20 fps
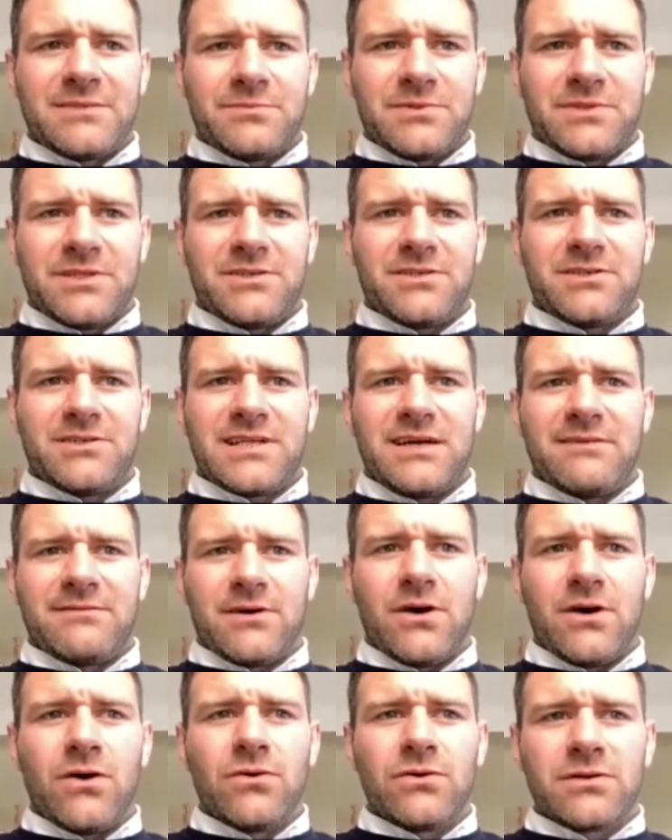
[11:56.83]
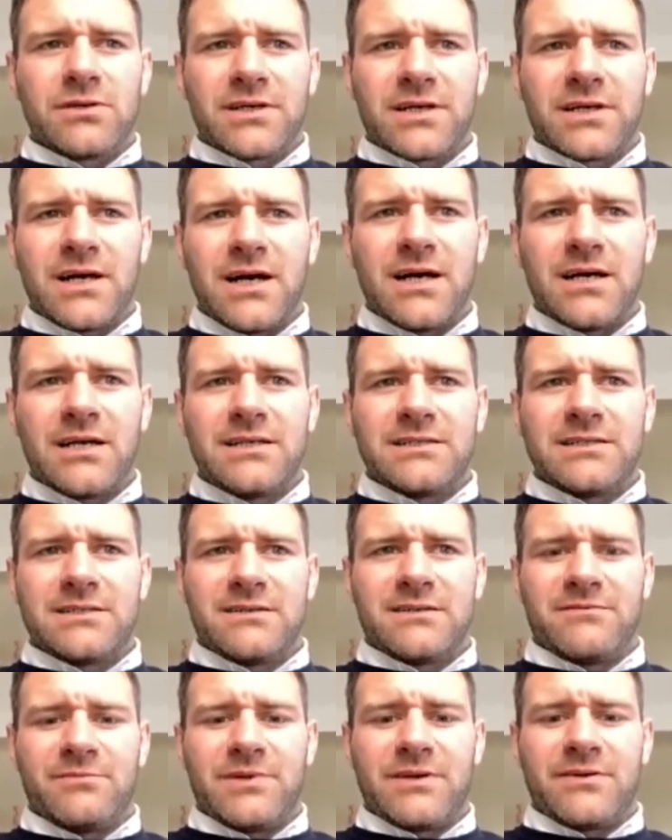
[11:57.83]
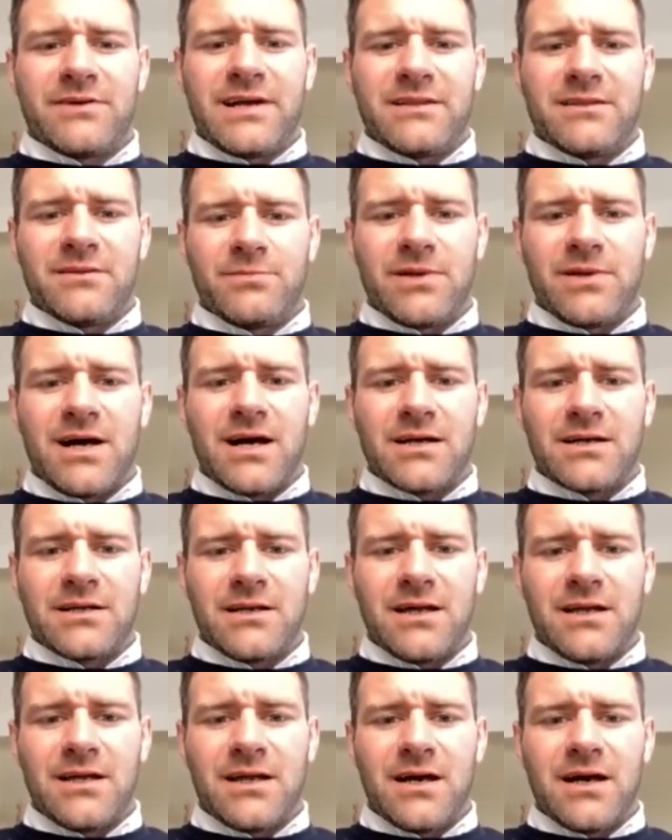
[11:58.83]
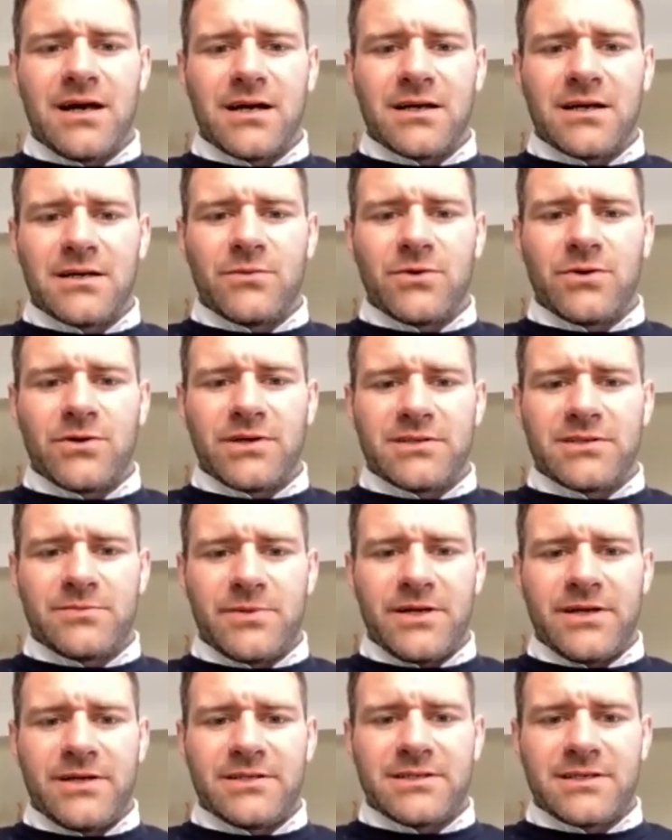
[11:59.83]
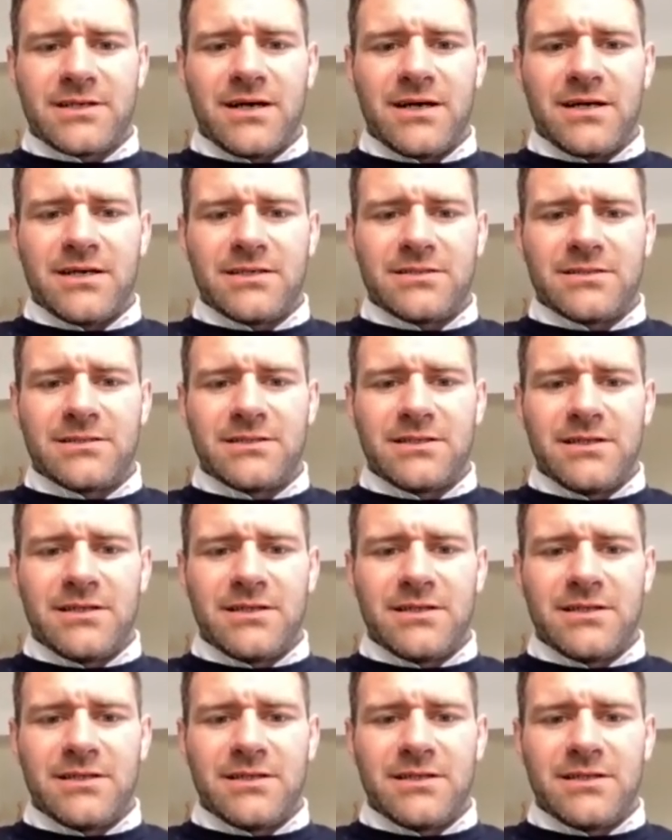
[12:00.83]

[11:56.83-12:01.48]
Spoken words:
but they just have older guys that have been around the block a lot longer, more experienced guys.